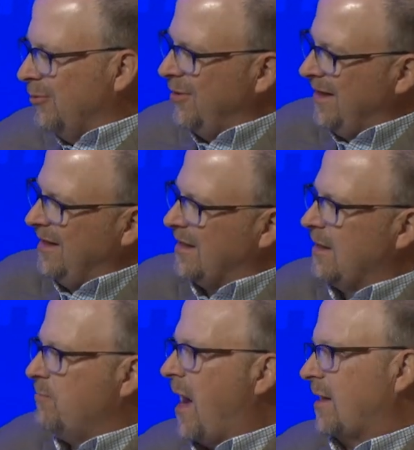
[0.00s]
We need to
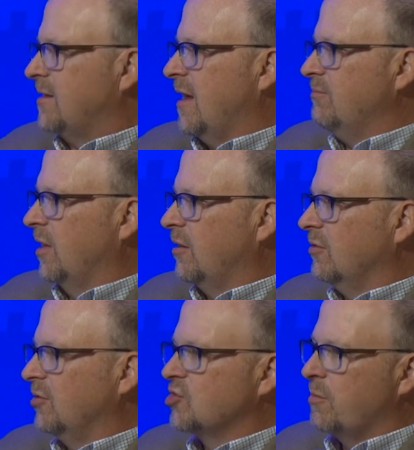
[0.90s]
get back to that
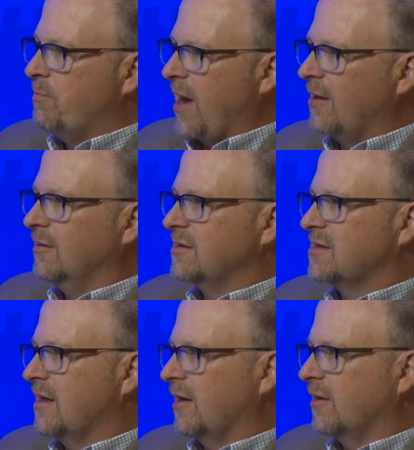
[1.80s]
middle. There's a
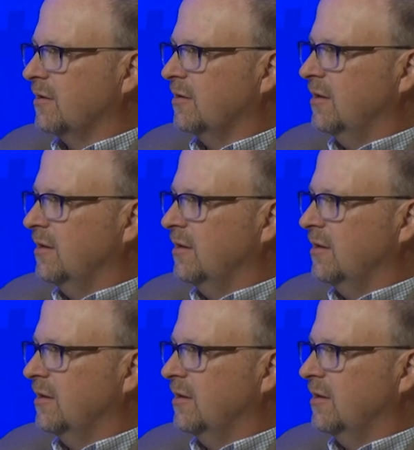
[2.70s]
balance there.